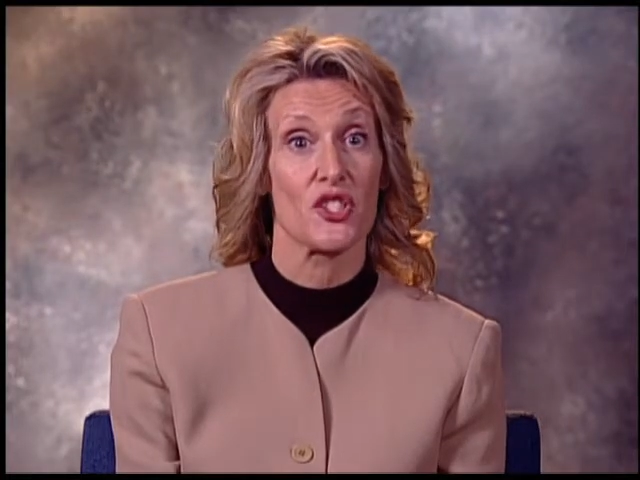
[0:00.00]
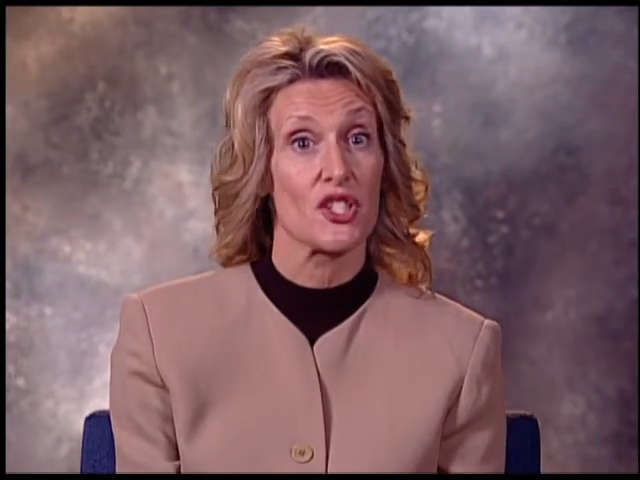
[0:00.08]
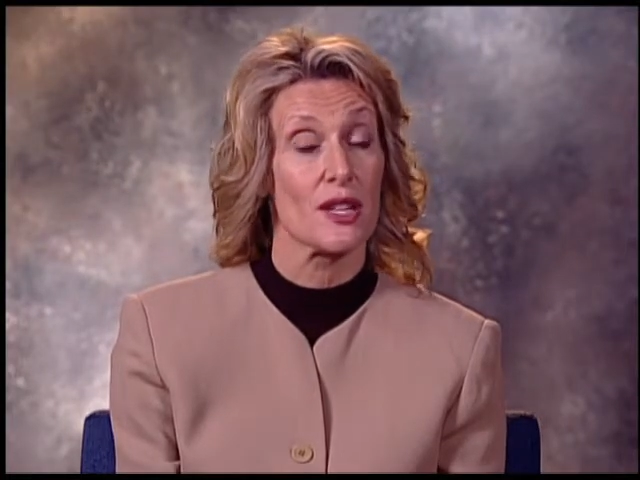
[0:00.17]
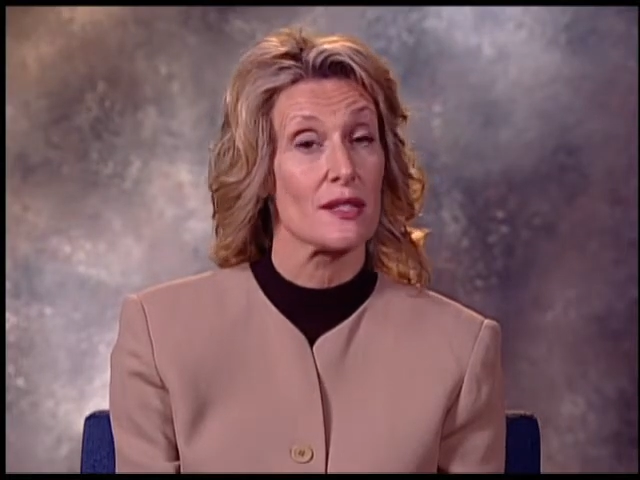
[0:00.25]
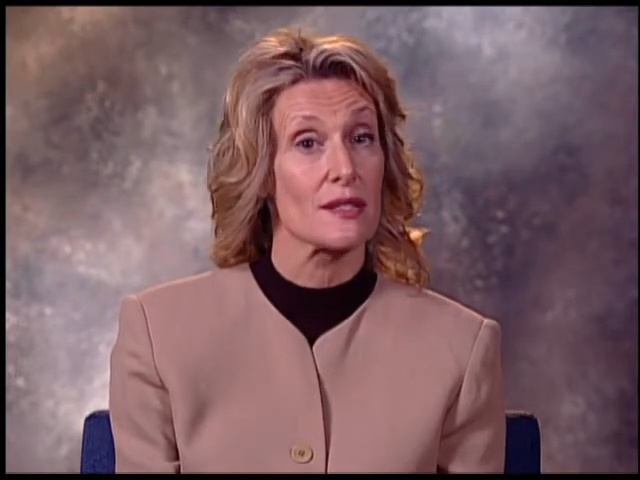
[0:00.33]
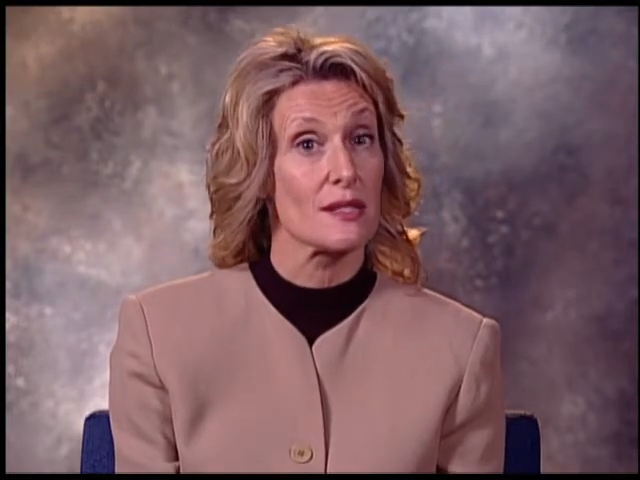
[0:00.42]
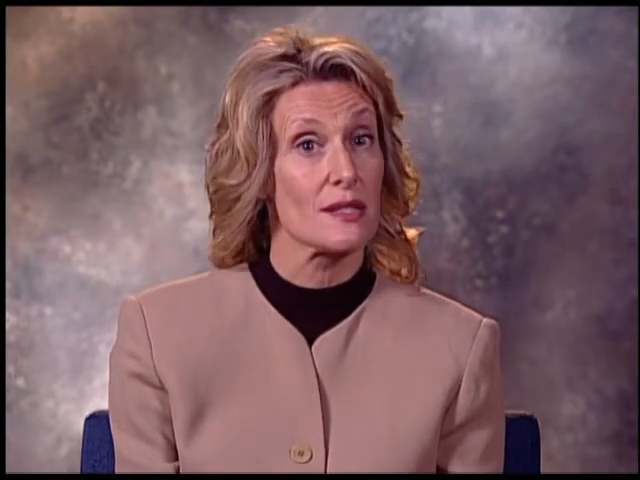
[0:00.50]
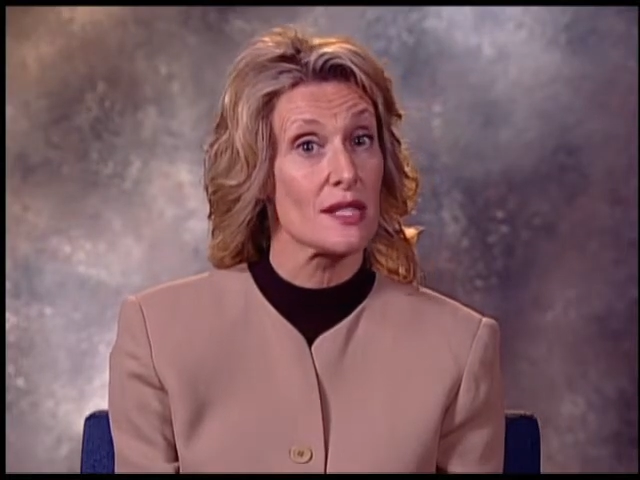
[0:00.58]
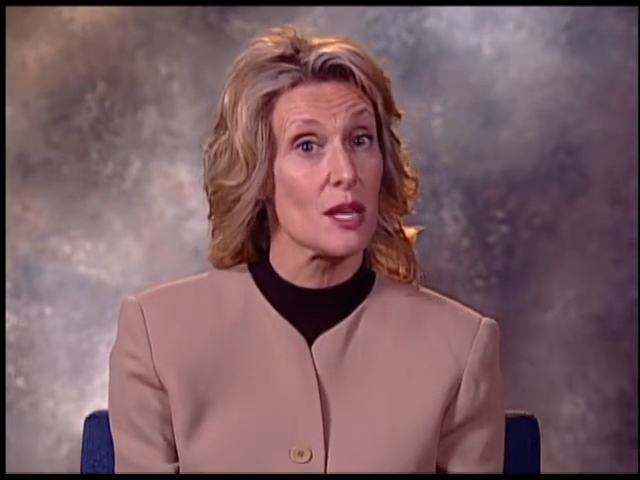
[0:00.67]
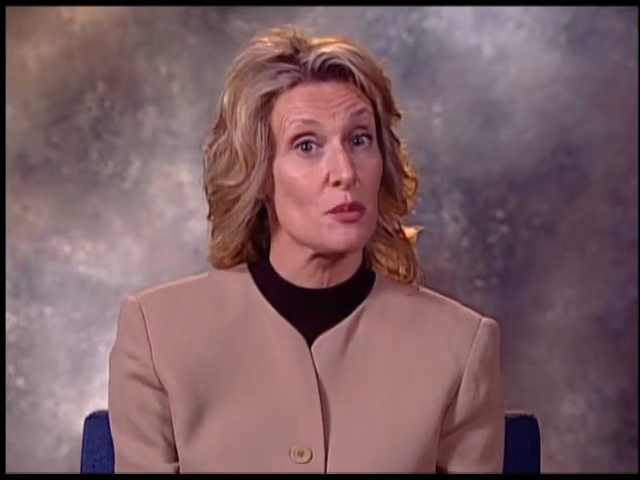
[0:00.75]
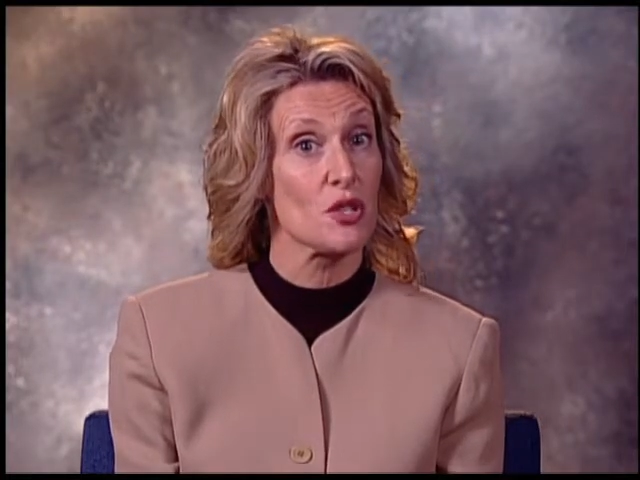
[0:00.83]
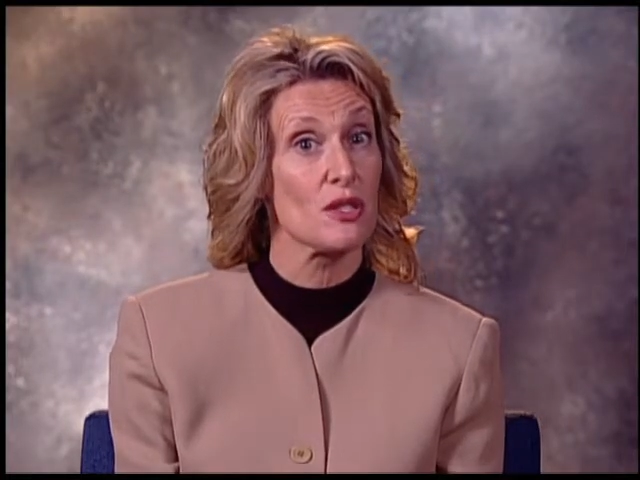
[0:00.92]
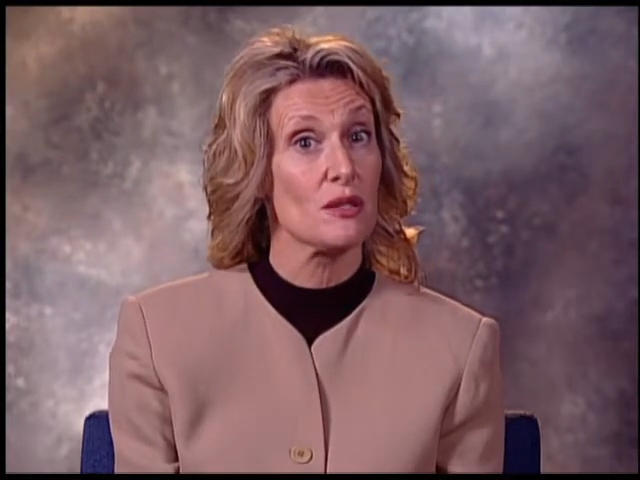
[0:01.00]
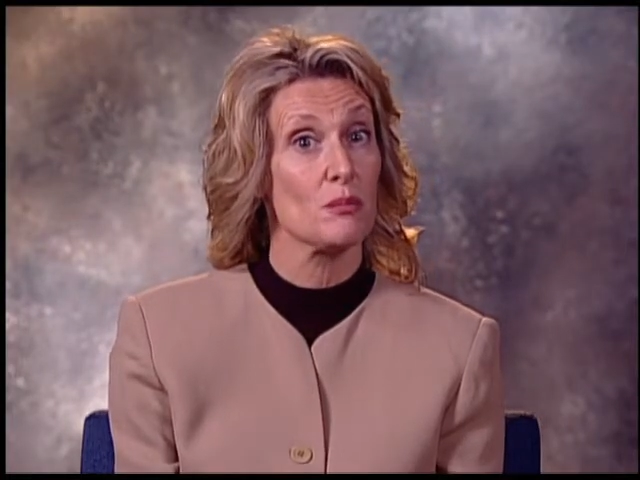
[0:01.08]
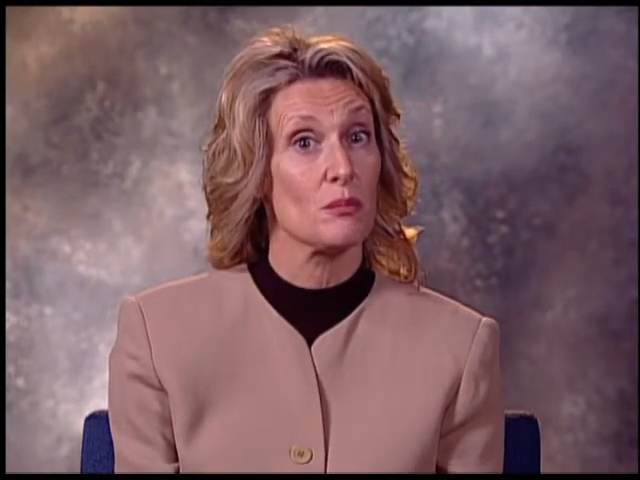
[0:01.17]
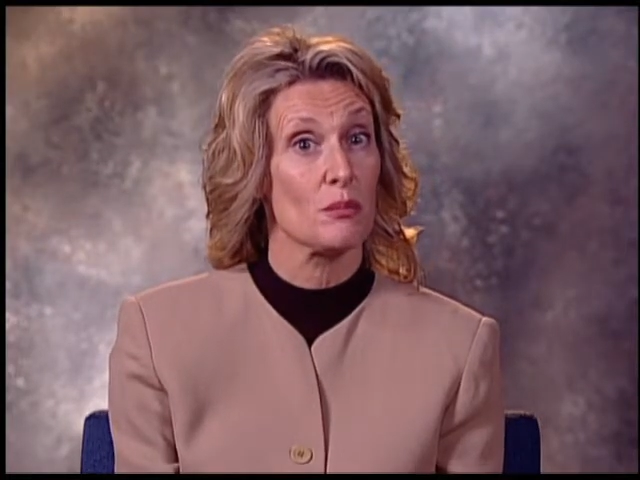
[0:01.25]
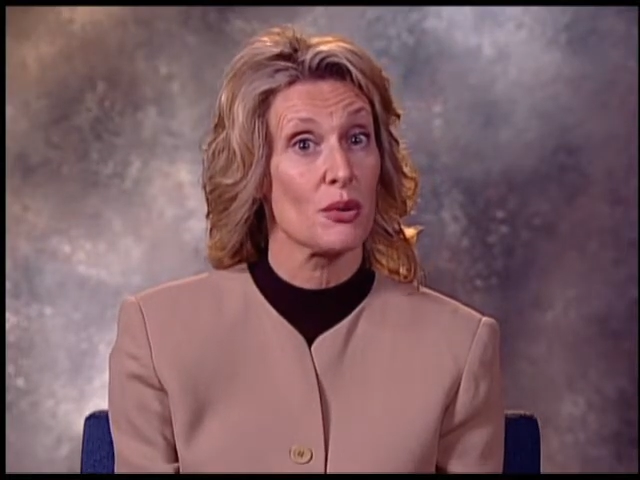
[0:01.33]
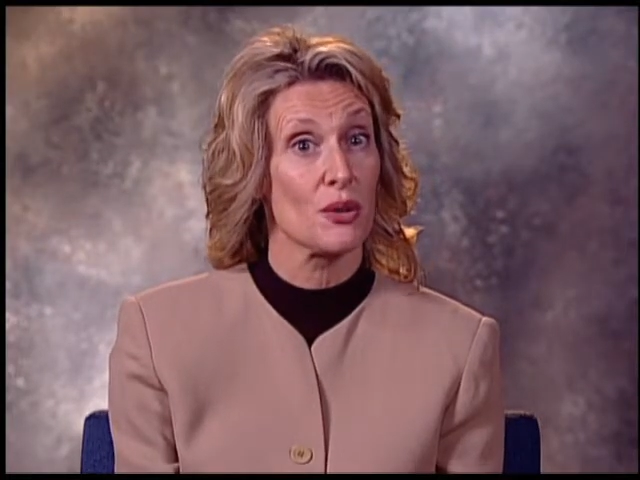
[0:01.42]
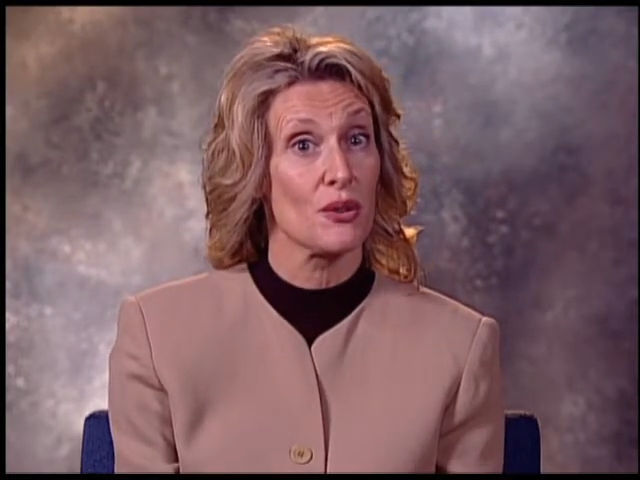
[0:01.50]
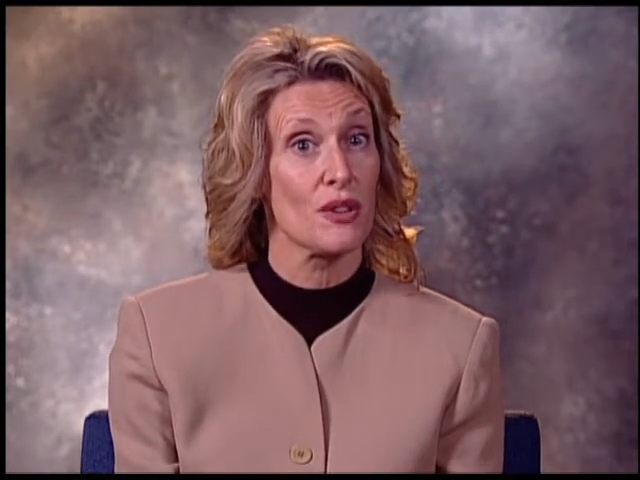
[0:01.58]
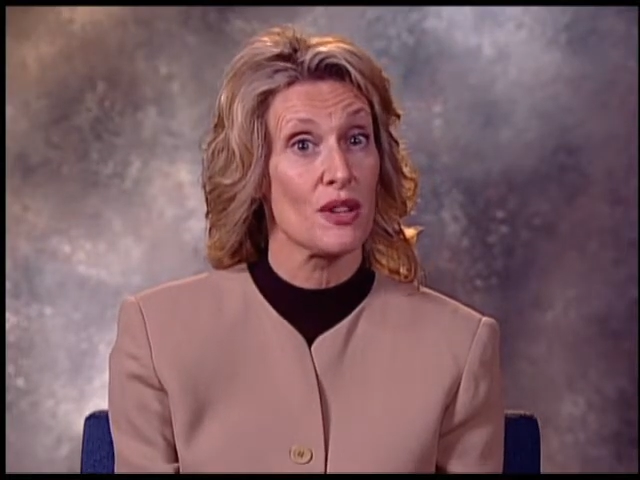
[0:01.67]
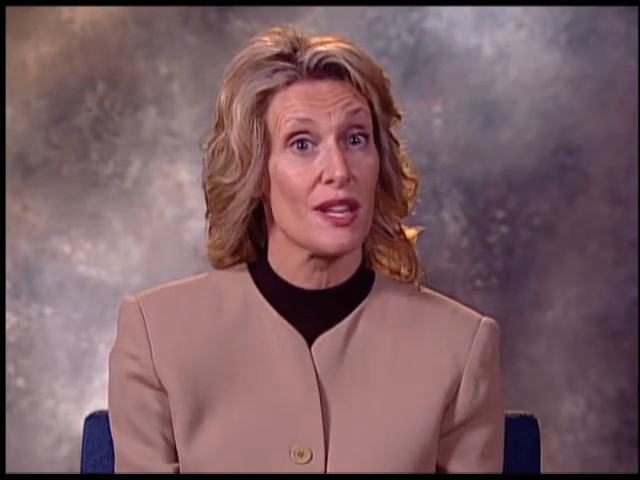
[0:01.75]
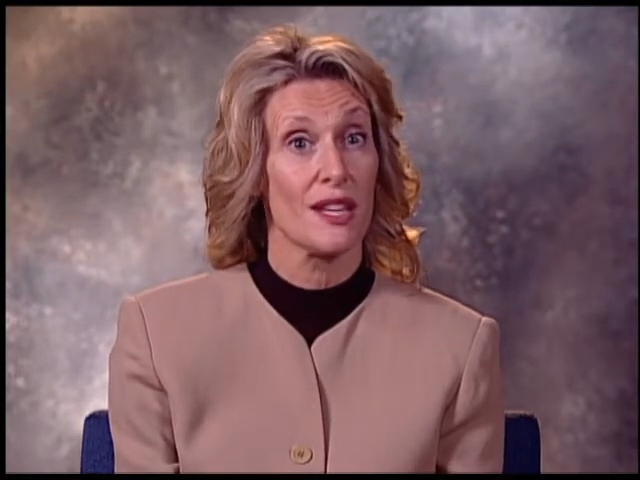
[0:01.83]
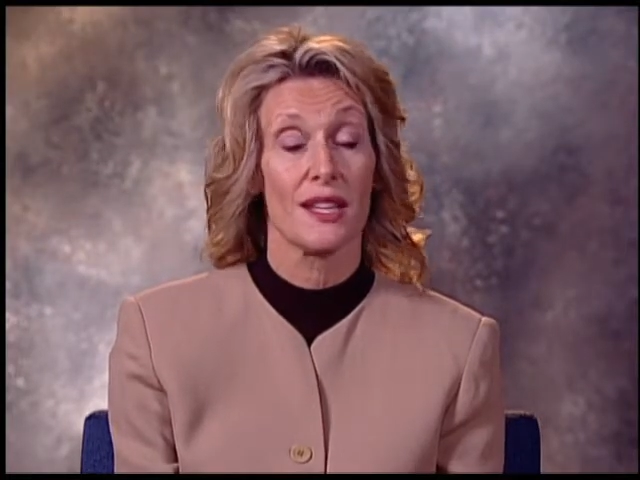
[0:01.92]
child's conception, birth,